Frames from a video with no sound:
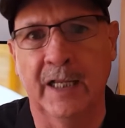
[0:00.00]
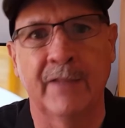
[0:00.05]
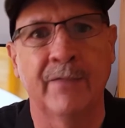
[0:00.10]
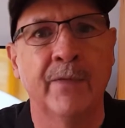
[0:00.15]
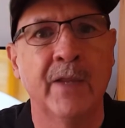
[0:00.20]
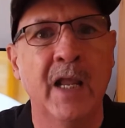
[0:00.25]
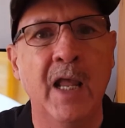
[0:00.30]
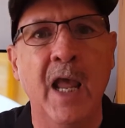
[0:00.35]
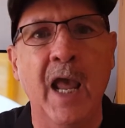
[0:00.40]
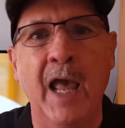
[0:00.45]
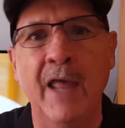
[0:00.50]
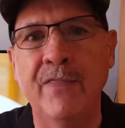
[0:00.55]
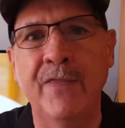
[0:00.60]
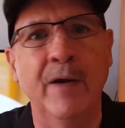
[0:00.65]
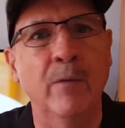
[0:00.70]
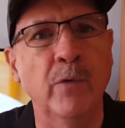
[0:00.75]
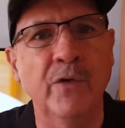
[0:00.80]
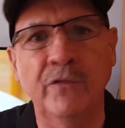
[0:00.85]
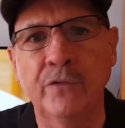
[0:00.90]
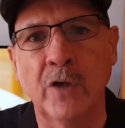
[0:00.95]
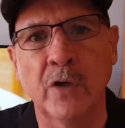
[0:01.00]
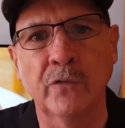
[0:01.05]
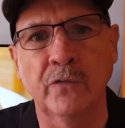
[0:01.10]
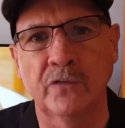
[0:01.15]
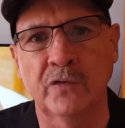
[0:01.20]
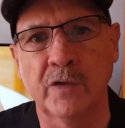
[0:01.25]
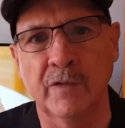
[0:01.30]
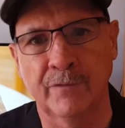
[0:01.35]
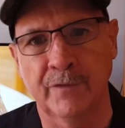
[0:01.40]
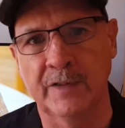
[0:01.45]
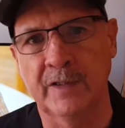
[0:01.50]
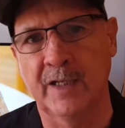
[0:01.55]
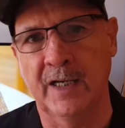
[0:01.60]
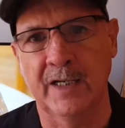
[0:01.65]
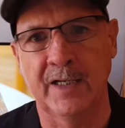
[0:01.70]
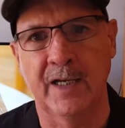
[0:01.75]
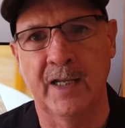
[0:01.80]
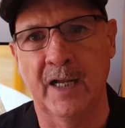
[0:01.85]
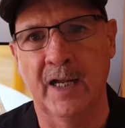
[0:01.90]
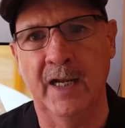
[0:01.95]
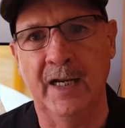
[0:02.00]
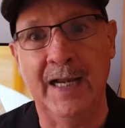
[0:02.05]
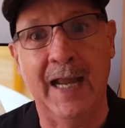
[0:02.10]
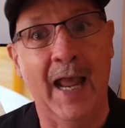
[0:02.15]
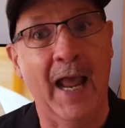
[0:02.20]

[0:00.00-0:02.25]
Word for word: And there was no servant that night,